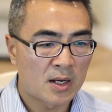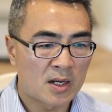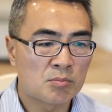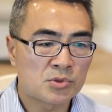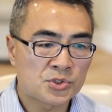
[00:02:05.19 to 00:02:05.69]

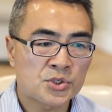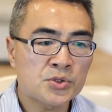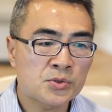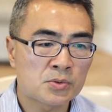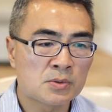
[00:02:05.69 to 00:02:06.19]
Number
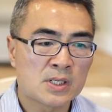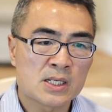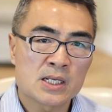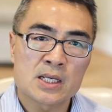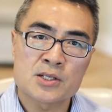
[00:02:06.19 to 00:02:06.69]
two,
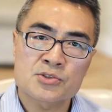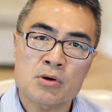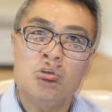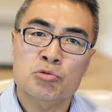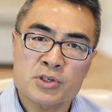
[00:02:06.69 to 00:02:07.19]
it's
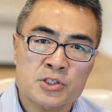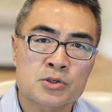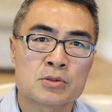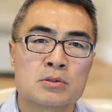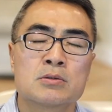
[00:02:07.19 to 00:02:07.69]

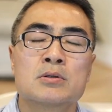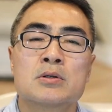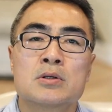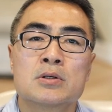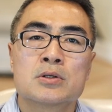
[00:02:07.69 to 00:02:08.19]

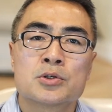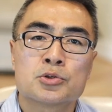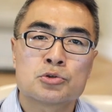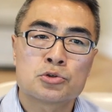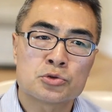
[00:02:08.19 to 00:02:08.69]

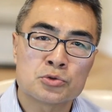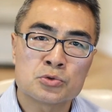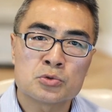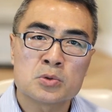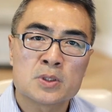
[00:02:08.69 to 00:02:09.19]
critical
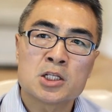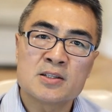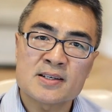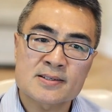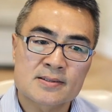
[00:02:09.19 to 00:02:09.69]
to
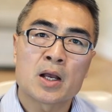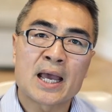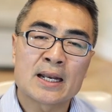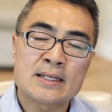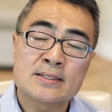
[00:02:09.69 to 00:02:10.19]
list
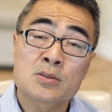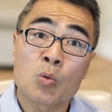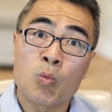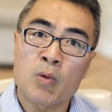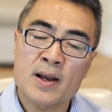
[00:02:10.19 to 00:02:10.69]
at least
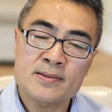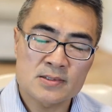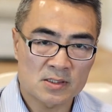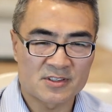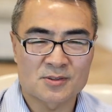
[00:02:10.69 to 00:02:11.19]
one
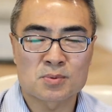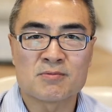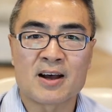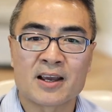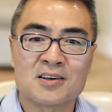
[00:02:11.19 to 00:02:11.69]
service
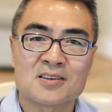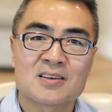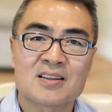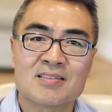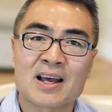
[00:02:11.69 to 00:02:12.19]

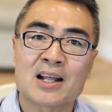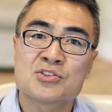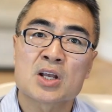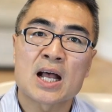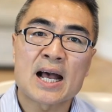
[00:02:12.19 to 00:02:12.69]
provider
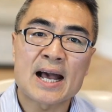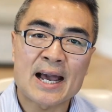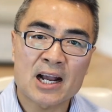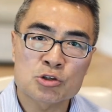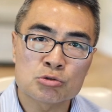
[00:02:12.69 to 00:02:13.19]
that's
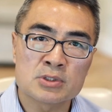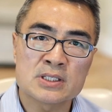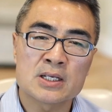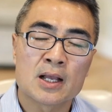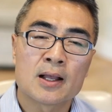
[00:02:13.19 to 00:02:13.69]

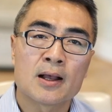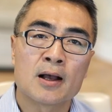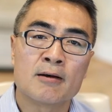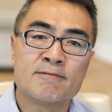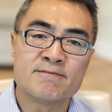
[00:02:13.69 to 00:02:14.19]
actually
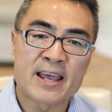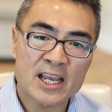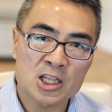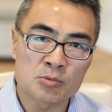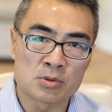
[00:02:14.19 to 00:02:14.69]

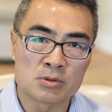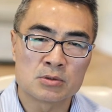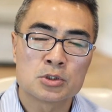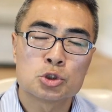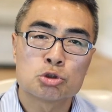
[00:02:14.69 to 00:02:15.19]

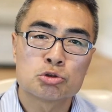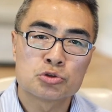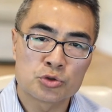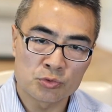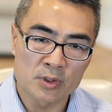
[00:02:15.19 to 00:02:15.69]

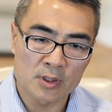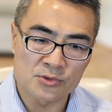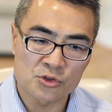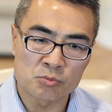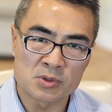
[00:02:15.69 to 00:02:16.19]
available to the
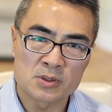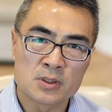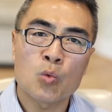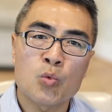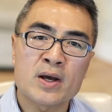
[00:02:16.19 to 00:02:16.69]
consumer.
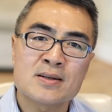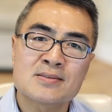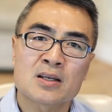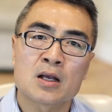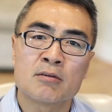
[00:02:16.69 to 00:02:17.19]
What
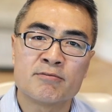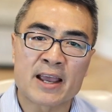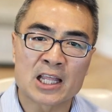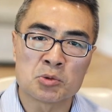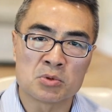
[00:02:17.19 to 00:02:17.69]
does
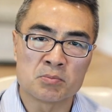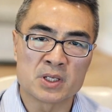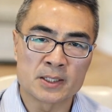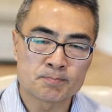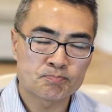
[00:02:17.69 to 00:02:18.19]
available
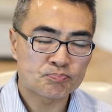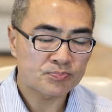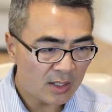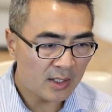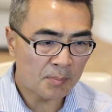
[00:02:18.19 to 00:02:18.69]

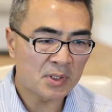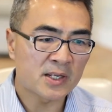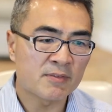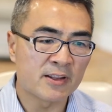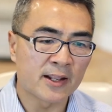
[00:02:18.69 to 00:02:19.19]
mean? Let me
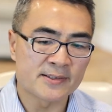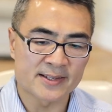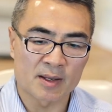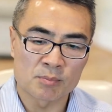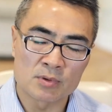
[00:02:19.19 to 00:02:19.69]
give you an
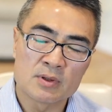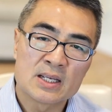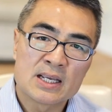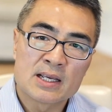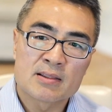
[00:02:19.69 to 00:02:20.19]
example.
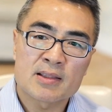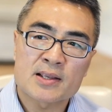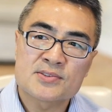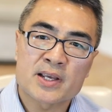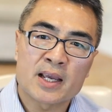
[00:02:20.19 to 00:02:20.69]

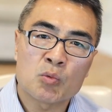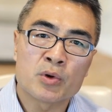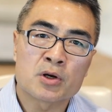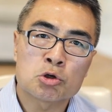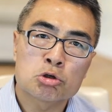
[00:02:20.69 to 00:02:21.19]
Let's say
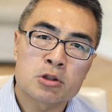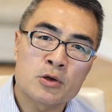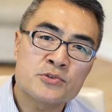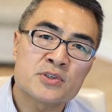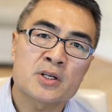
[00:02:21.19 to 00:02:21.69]
we're
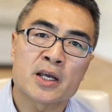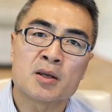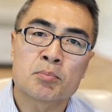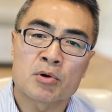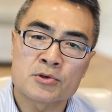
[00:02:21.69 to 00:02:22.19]
closing
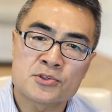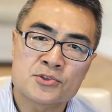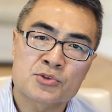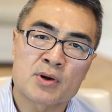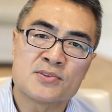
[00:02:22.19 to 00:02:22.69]
a
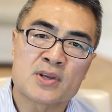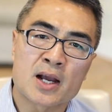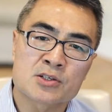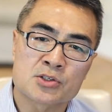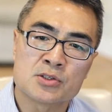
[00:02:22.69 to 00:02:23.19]
purchase
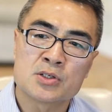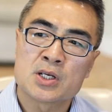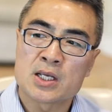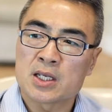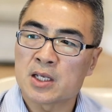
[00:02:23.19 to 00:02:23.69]
transaction
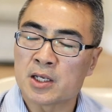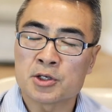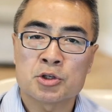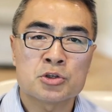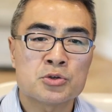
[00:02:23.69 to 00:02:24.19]

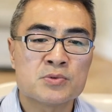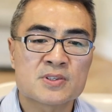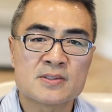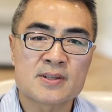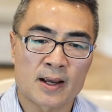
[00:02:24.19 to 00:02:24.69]
in
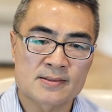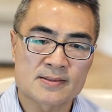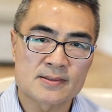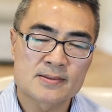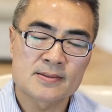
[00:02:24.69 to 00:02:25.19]
Houston,
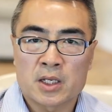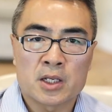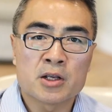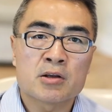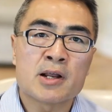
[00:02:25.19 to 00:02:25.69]
Texas.
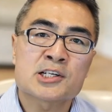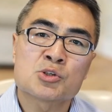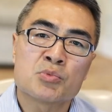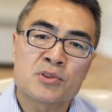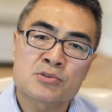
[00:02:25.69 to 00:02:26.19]
In
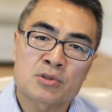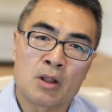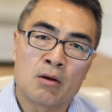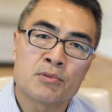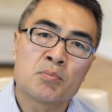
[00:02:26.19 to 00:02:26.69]
connection with this
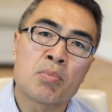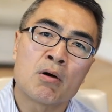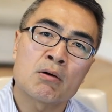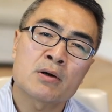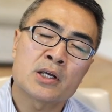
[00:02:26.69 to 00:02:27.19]
loan, the
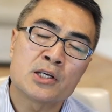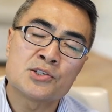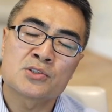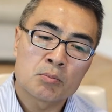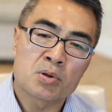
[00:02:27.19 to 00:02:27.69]
borrower
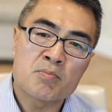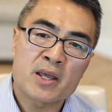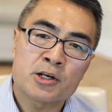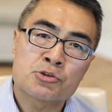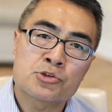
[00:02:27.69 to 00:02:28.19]
is
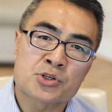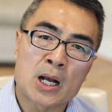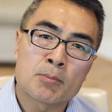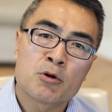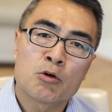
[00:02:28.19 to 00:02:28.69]
permitted to
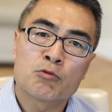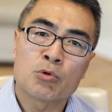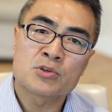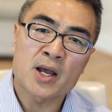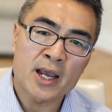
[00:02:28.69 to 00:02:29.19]
shop
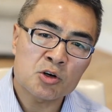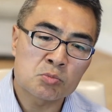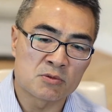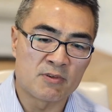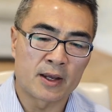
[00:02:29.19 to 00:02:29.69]
for a title
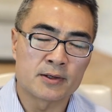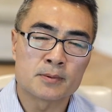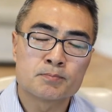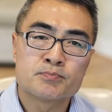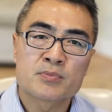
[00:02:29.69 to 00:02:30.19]
provider.
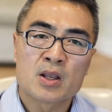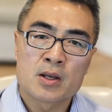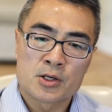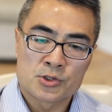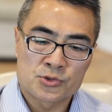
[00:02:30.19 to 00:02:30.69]

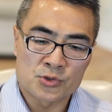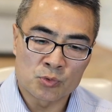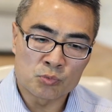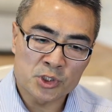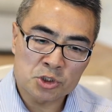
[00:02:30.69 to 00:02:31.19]
So
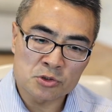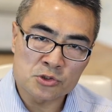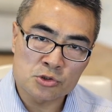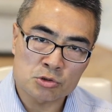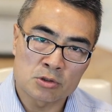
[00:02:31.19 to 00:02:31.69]
we could
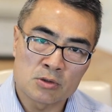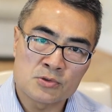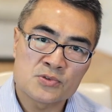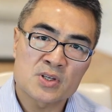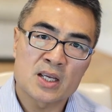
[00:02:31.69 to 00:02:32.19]

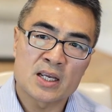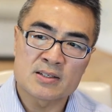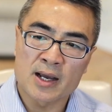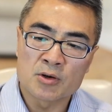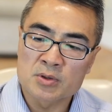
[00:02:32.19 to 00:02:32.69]
disclose a
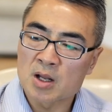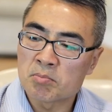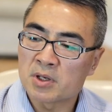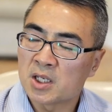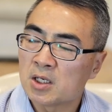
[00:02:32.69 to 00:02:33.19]
title
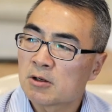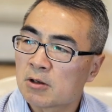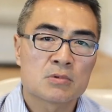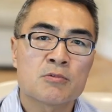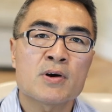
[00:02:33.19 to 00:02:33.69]
company,
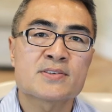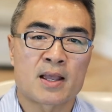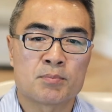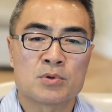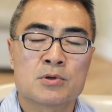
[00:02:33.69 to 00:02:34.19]
for
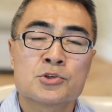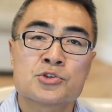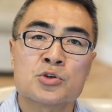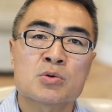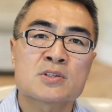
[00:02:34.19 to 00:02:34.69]
example,
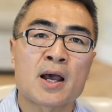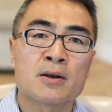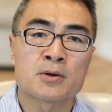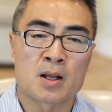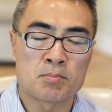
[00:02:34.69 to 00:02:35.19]
Stewart
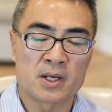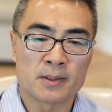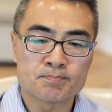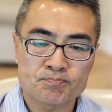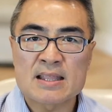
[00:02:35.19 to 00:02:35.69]
Title
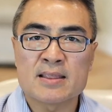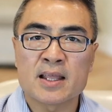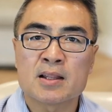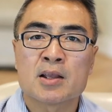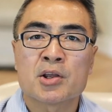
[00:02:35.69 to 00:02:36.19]
Company.
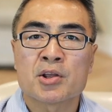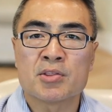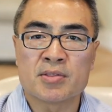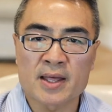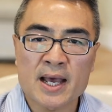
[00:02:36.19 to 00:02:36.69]
Then
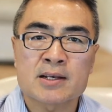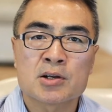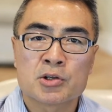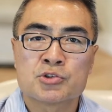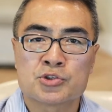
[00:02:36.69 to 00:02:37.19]

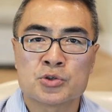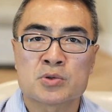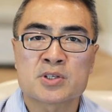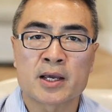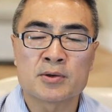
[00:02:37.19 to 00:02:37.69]
that
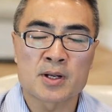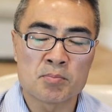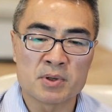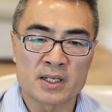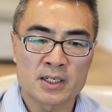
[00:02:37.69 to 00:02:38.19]
Stewart Title
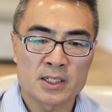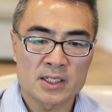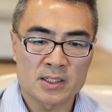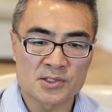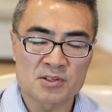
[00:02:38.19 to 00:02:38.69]
Company
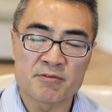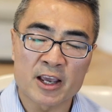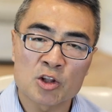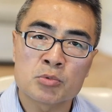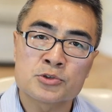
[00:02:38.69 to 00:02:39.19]
is
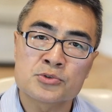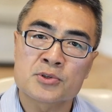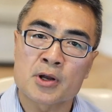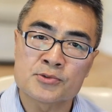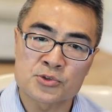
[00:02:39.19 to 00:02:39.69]
available to
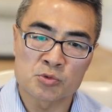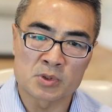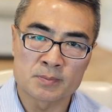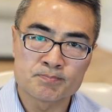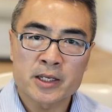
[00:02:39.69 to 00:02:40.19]
the
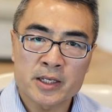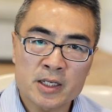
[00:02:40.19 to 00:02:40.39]
consumer.